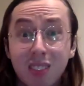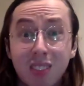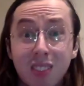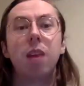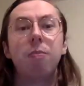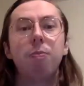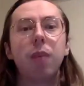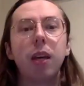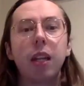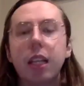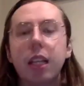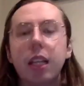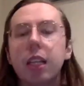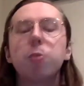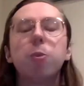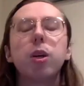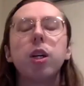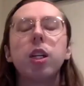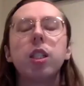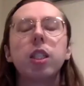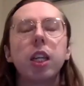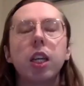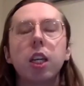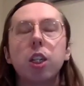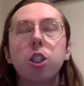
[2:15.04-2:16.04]
Like this book is
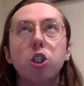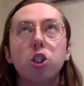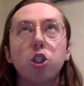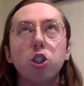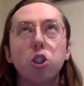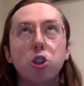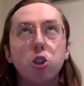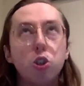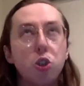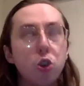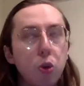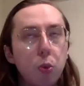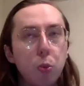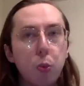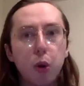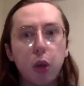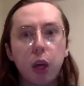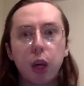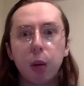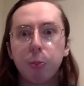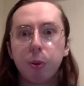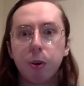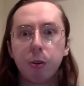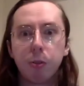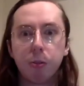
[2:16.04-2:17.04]
like a super
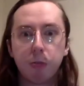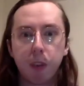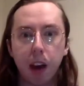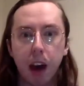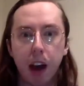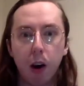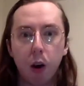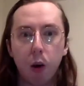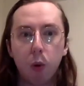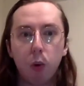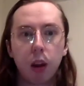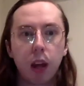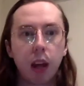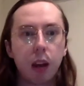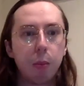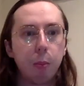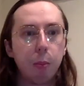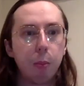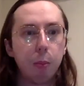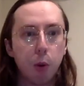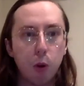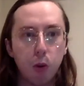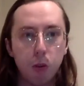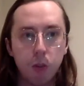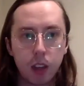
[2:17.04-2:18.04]
like profound and
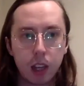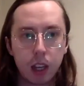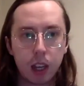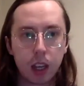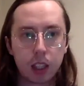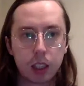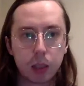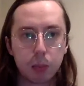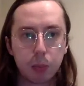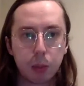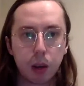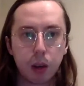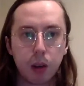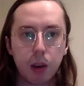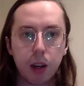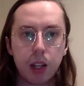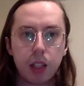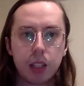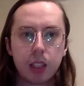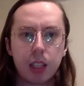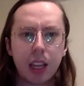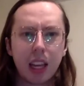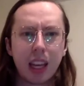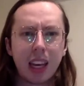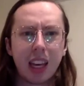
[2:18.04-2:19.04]
moving
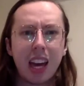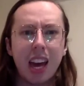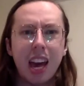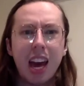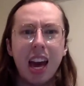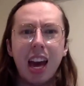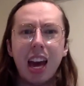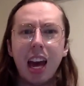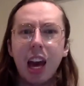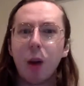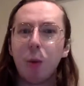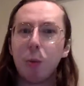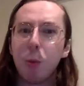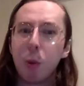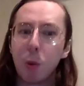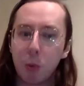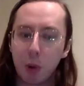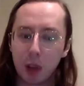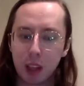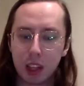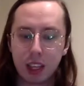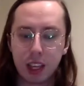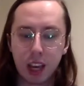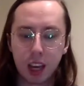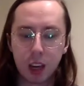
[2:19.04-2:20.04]
experience, and like it will
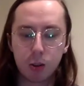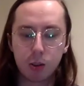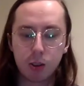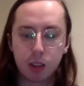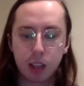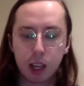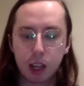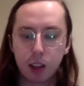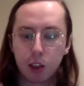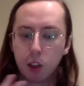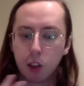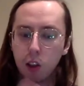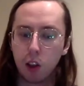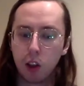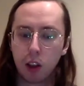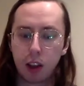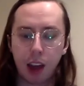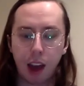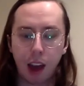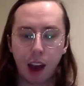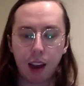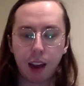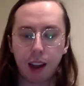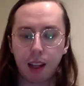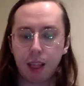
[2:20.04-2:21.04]
really get you to like look
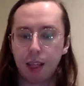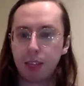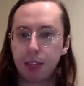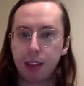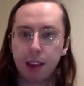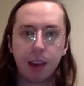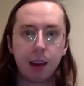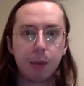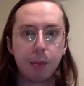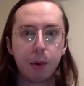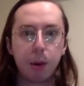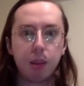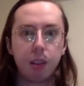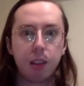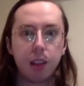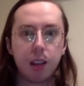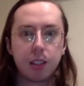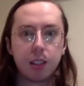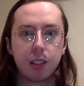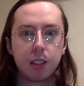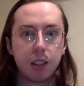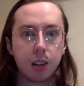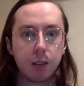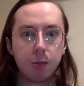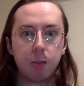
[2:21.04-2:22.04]
at and think about things
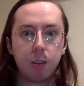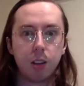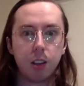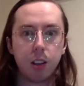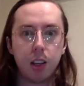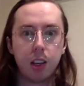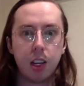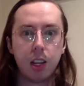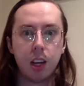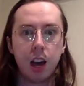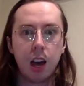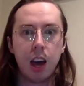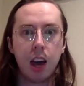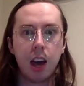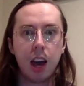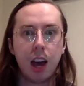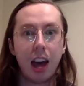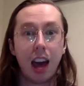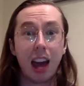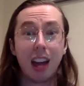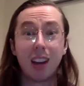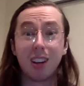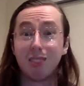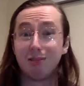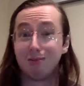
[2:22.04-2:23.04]
differently,
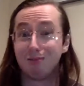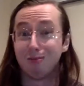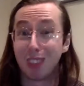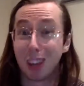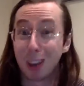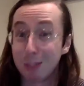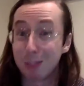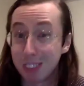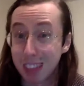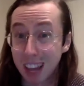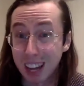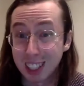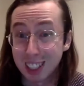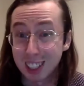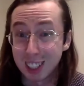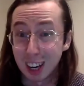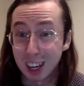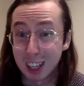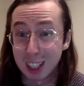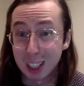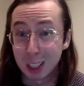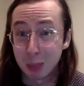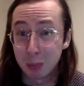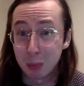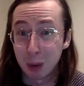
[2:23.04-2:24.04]
and if that's not
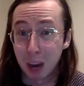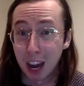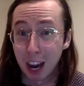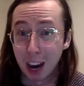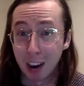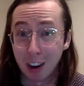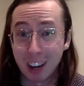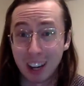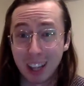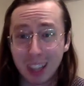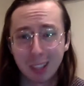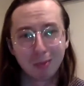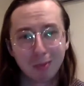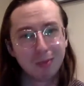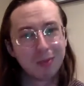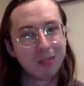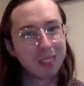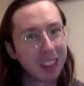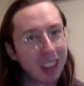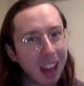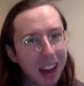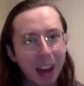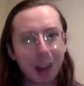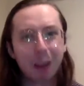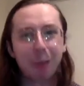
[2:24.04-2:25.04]
inspiring,
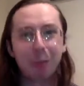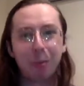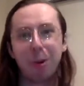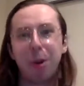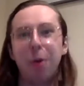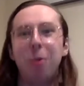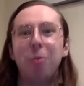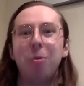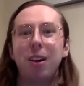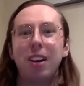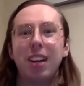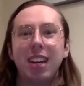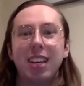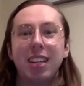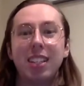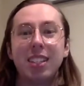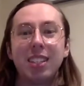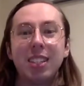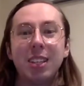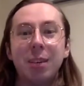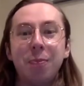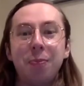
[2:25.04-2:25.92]
I don't know what is.